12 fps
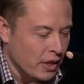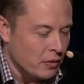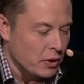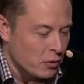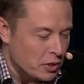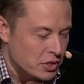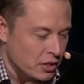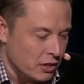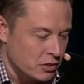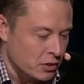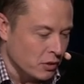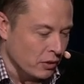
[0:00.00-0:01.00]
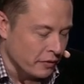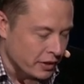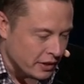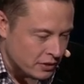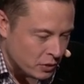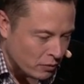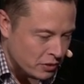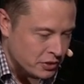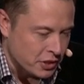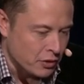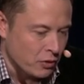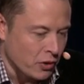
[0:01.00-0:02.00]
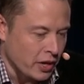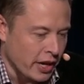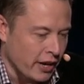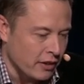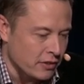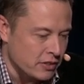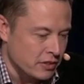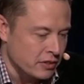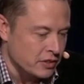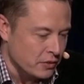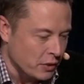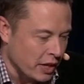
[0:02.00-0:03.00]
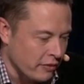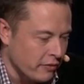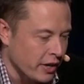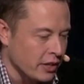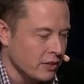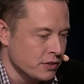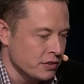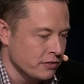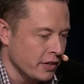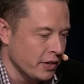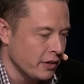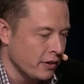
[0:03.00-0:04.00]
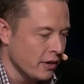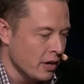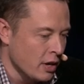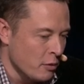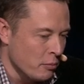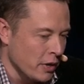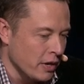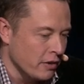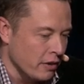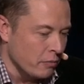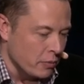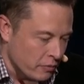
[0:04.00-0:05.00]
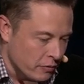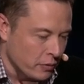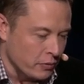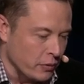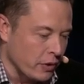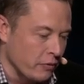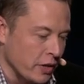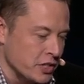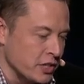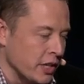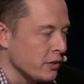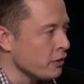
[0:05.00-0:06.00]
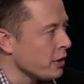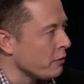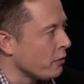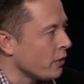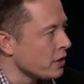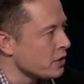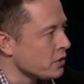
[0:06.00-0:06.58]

It was a close call. I mean, things almost didn't work out. We came very close to failure, but we managed to get through that point in